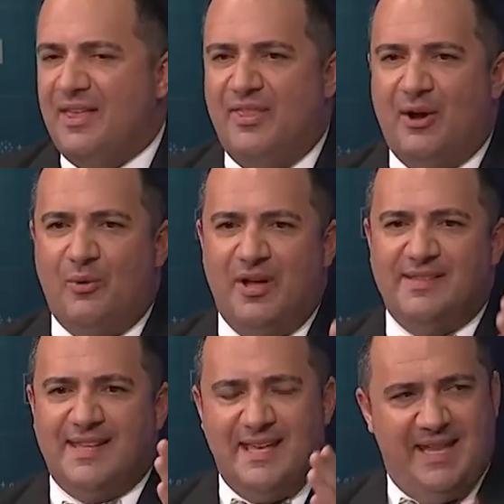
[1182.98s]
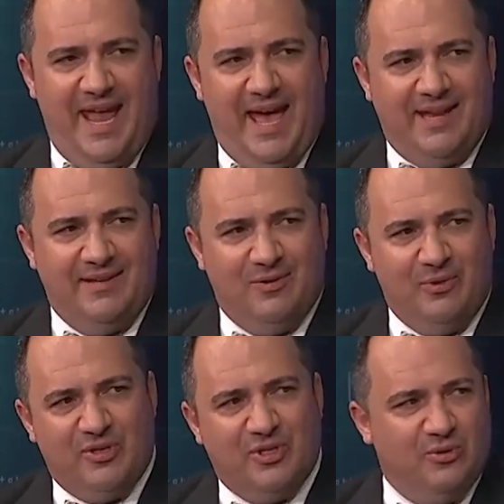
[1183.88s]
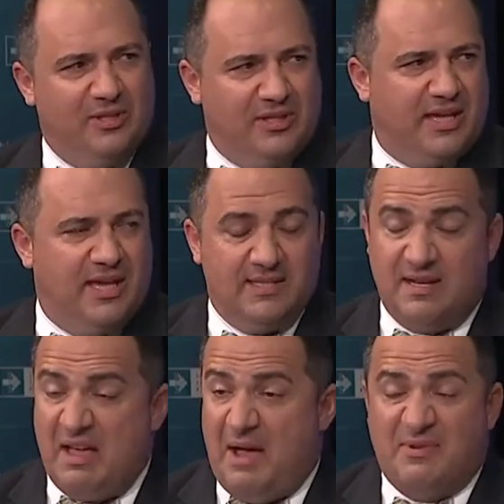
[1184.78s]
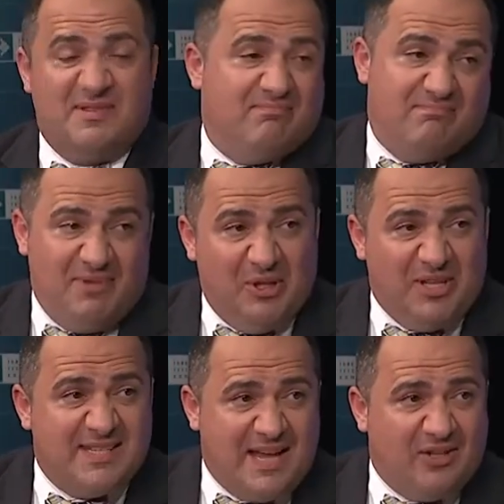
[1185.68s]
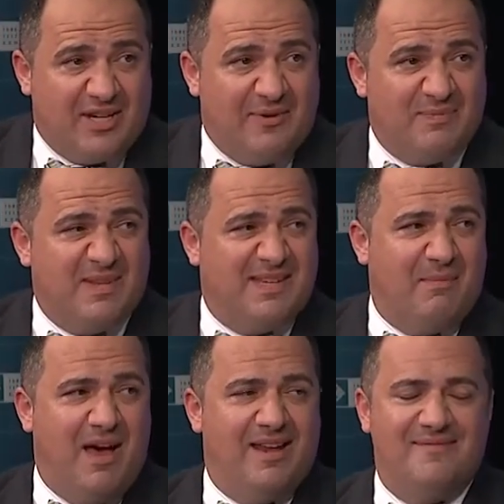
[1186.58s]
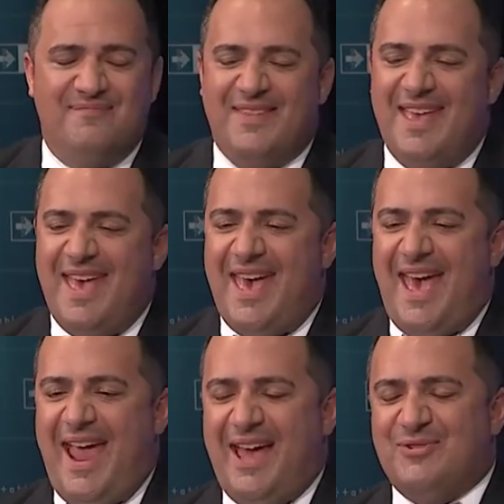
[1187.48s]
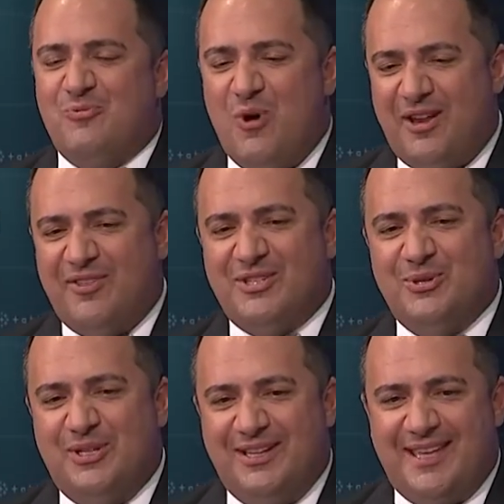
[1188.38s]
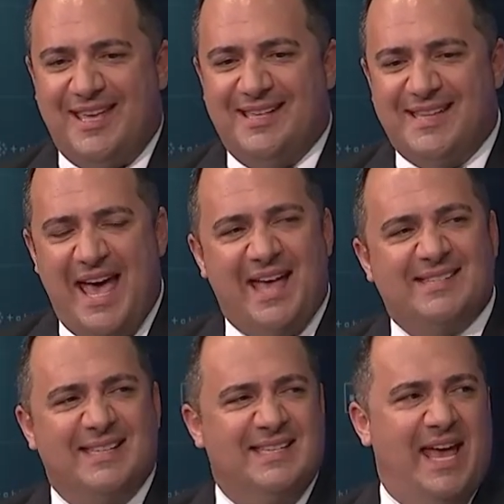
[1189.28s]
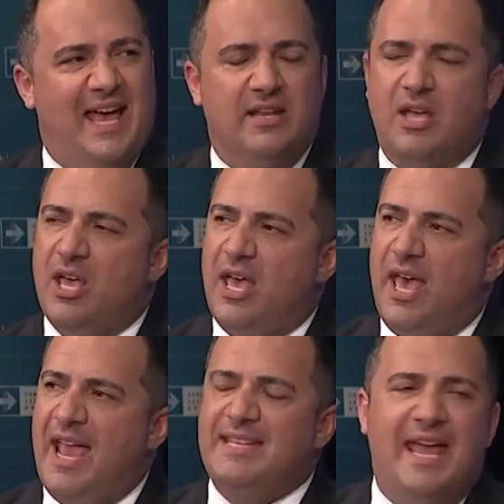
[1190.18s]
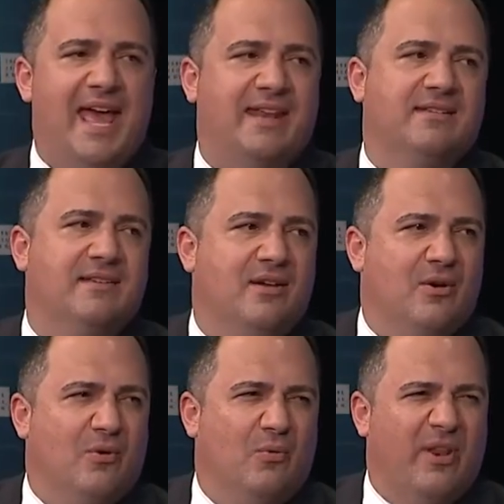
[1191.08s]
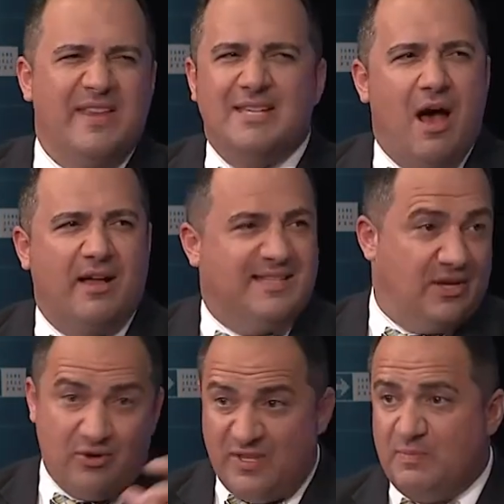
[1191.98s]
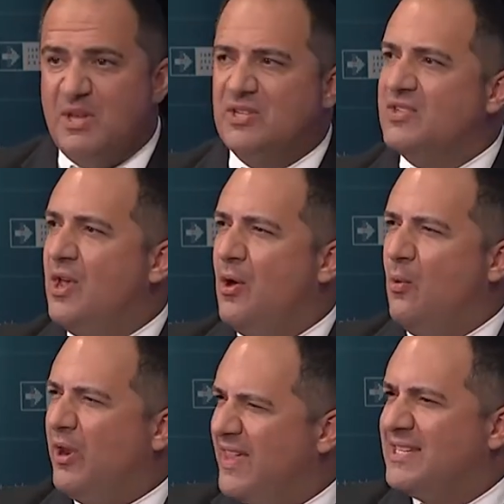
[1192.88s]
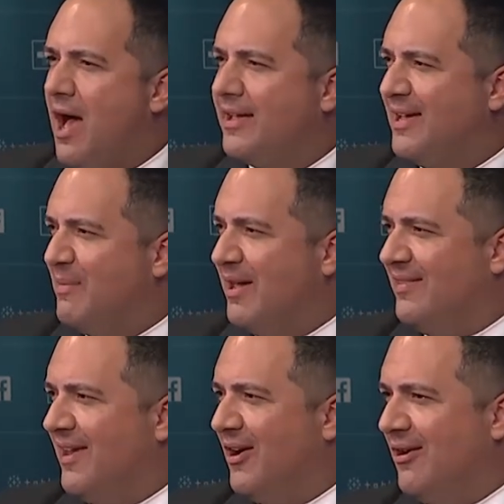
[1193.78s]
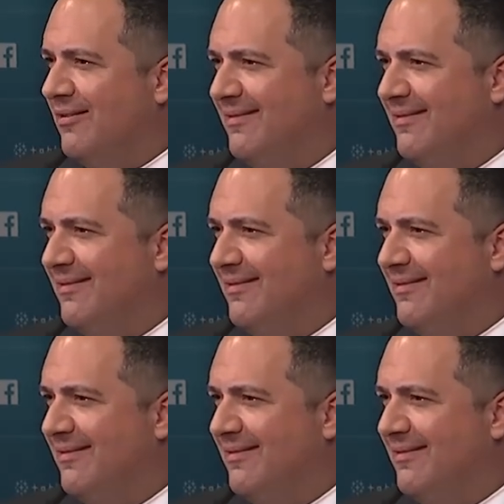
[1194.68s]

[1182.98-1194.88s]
There was a dad with two little kids, and I was a little nostalgic. I was missing mine. And one of the two little kids asked the dad, Hey, dad, what are they talking? Because they heard the speeches. What are they talking about in there?